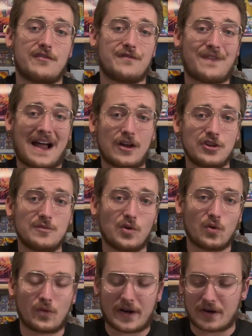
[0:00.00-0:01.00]

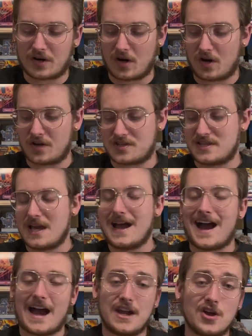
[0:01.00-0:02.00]
valuable rare cards.
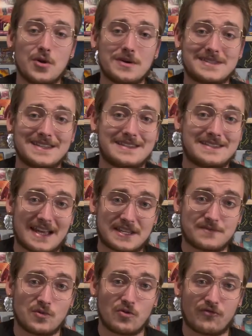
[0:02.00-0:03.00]
I know as these
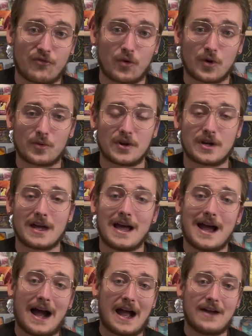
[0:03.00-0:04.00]
sets move forward,
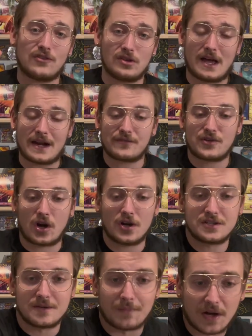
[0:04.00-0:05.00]
I have a lot of
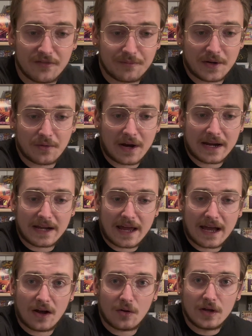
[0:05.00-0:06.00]
cards above me right
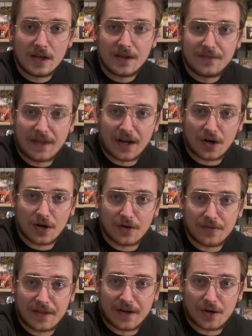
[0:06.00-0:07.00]
now that
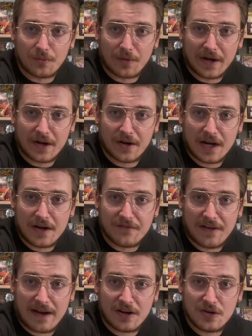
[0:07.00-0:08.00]
are that are rare and
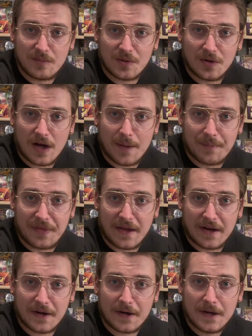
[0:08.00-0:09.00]
valuable up
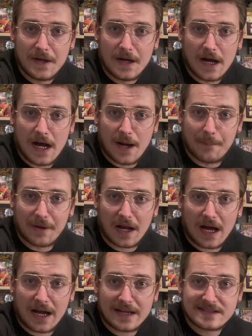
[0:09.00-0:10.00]
there. Um, but
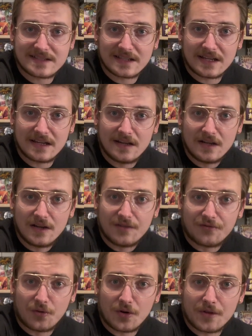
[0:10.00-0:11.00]
honestly,
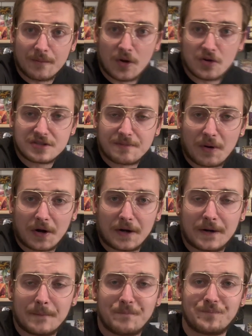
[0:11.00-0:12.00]
for the most part,